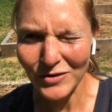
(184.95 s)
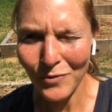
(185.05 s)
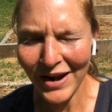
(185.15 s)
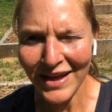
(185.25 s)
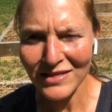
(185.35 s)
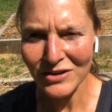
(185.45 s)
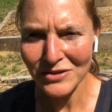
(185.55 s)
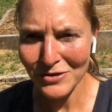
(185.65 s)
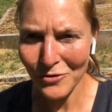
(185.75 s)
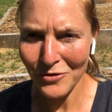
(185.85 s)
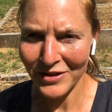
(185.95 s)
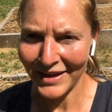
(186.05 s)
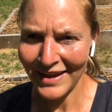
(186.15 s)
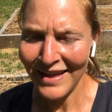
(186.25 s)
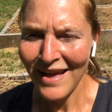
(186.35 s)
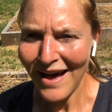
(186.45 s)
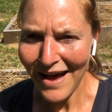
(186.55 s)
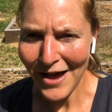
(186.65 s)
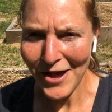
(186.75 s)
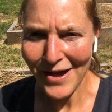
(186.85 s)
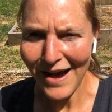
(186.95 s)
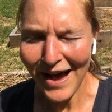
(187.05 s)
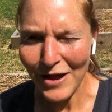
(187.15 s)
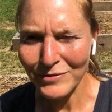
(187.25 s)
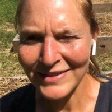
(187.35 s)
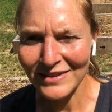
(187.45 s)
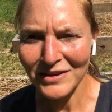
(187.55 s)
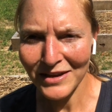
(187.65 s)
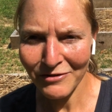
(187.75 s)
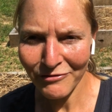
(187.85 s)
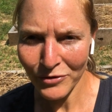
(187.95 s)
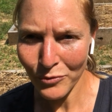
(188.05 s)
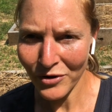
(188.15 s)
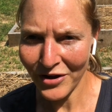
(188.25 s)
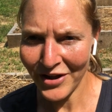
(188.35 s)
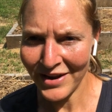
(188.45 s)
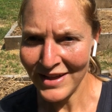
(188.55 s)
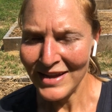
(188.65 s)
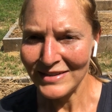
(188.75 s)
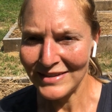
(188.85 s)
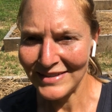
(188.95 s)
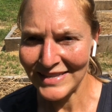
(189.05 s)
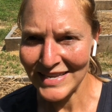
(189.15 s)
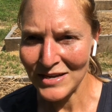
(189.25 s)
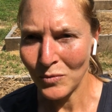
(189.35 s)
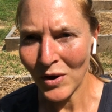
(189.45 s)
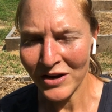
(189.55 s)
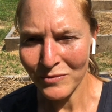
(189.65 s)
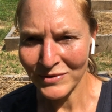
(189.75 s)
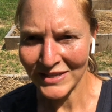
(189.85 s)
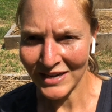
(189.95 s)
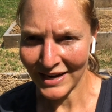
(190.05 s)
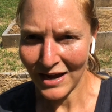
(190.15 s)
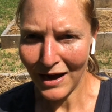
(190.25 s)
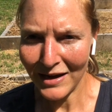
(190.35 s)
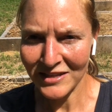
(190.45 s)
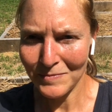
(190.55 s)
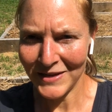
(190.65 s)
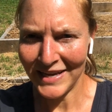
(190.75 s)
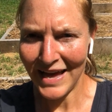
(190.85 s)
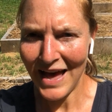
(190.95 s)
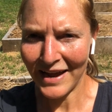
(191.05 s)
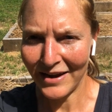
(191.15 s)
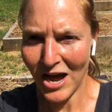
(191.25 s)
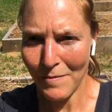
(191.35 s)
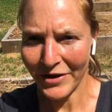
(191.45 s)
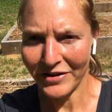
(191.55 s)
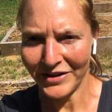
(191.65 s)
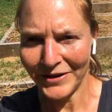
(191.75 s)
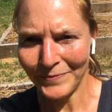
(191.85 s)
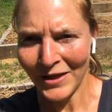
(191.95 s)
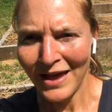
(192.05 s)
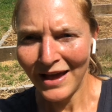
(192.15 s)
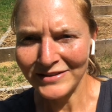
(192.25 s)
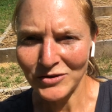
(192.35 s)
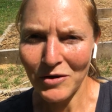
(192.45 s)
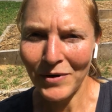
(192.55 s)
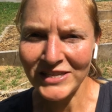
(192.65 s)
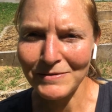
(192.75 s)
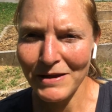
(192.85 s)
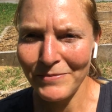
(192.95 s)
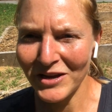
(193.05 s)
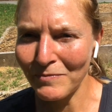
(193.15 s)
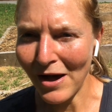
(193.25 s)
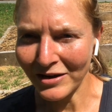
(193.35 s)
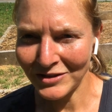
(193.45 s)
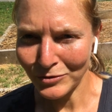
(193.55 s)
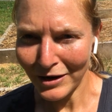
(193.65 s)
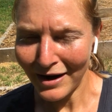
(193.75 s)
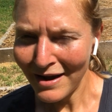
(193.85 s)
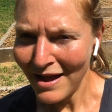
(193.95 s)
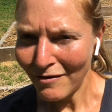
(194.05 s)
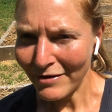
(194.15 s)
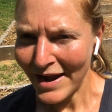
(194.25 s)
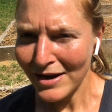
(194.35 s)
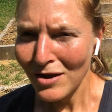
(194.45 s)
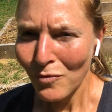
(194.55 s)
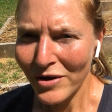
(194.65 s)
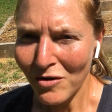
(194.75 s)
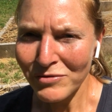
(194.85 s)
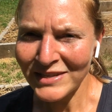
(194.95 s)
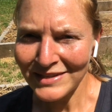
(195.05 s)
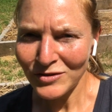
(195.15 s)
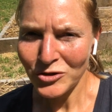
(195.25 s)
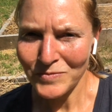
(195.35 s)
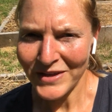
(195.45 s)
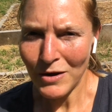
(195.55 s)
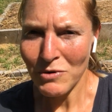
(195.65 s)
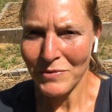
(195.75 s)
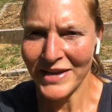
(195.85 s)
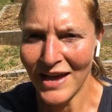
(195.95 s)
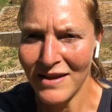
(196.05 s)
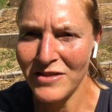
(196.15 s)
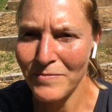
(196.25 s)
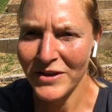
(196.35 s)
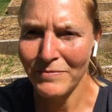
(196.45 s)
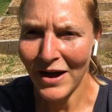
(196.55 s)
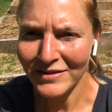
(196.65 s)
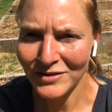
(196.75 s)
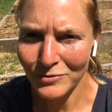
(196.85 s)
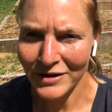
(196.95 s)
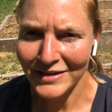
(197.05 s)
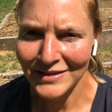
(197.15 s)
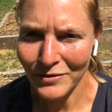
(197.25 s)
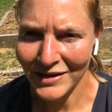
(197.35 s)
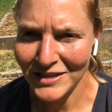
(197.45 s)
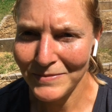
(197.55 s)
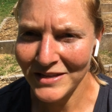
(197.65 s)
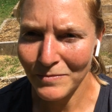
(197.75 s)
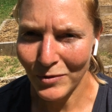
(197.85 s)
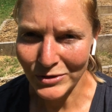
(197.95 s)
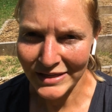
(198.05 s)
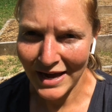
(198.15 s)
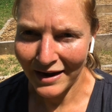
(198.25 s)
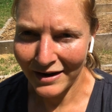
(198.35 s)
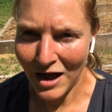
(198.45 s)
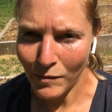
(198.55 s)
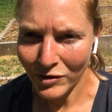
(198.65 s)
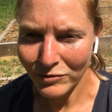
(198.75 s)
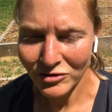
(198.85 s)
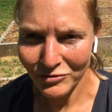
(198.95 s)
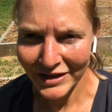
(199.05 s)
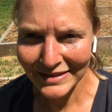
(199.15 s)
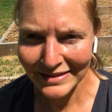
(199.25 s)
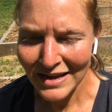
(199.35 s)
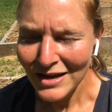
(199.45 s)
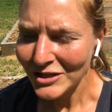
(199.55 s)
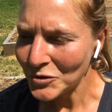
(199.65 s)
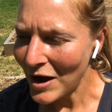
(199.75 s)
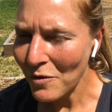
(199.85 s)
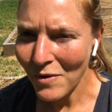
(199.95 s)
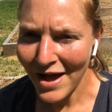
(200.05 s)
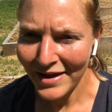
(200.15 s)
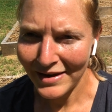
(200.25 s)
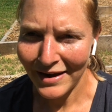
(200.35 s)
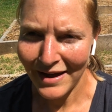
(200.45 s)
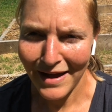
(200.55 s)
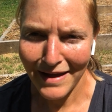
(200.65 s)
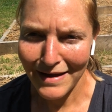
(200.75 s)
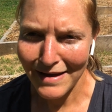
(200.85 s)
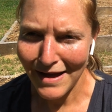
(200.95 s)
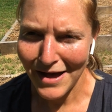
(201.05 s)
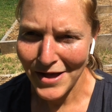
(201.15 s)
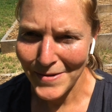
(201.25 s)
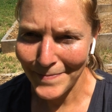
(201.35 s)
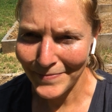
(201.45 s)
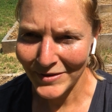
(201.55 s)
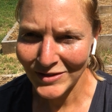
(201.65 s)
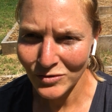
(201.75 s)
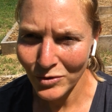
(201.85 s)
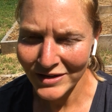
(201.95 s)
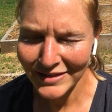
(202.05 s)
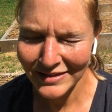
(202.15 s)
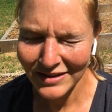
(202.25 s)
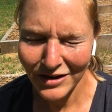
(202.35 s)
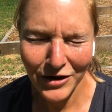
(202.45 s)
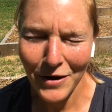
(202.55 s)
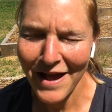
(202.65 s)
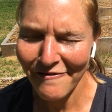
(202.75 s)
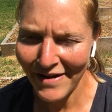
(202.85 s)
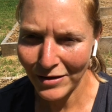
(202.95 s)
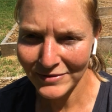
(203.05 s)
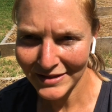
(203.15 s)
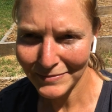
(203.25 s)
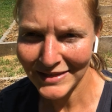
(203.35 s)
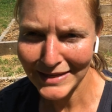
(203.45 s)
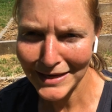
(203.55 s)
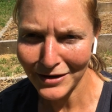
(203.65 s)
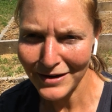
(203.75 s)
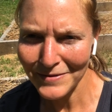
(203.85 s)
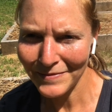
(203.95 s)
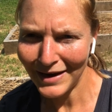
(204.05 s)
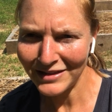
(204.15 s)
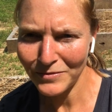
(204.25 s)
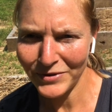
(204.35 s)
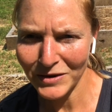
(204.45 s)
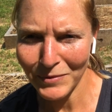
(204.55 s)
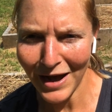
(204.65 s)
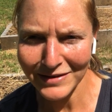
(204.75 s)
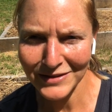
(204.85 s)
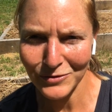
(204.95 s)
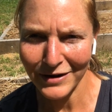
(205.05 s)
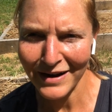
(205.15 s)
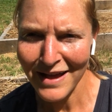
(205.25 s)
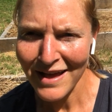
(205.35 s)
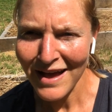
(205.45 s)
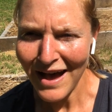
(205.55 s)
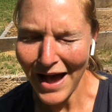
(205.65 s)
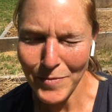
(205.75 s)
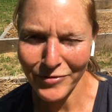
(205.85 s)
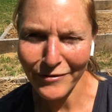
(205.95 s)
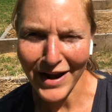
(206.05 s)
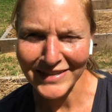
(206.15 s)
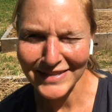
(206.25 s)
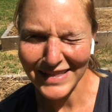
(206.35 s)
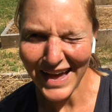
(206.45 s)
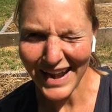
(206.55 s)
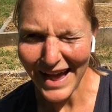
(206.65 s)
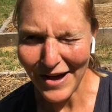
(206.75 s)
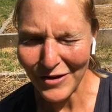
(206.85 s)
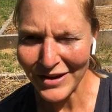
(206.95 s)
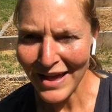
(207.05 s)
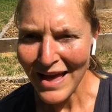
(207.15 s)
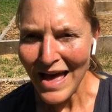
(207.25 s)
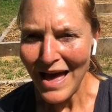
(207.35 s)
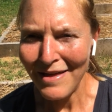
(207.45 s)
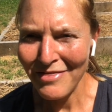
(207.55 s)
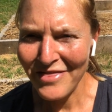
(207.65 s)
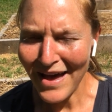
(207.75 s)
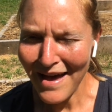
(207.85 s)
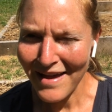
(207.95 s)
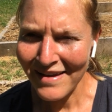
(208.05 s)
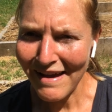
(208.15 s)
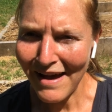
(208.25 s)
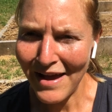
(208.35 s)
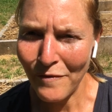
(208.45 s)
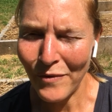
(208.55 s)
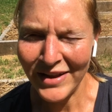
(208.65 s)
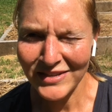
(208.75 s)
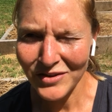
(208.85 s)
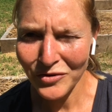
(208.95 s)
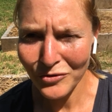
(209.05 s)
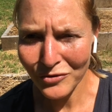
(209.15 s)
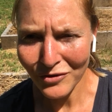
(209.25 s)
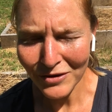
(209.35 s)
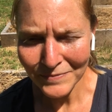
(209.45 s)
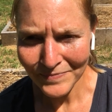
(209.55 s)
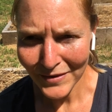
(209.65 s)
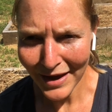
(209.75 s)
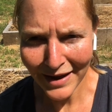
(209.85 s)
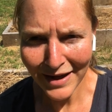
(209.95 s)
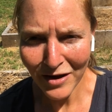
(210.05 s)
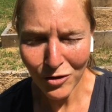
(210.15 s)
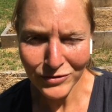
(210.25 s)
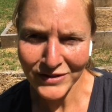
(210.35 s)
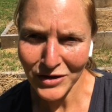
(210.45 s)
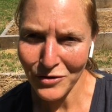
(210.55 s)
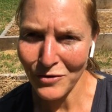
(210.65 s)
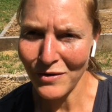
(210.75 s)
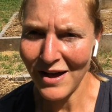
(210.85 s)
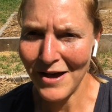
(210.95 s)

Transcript: when I looked locally, I was looking for wood to see what it was going to cost me economically. And so I went to my big box store, right? We always assume that what we get at the big box store is going to be the most economical choice. So I went and I I found some cedar at the big box store. I priced that out. And then I went to Google, and I also,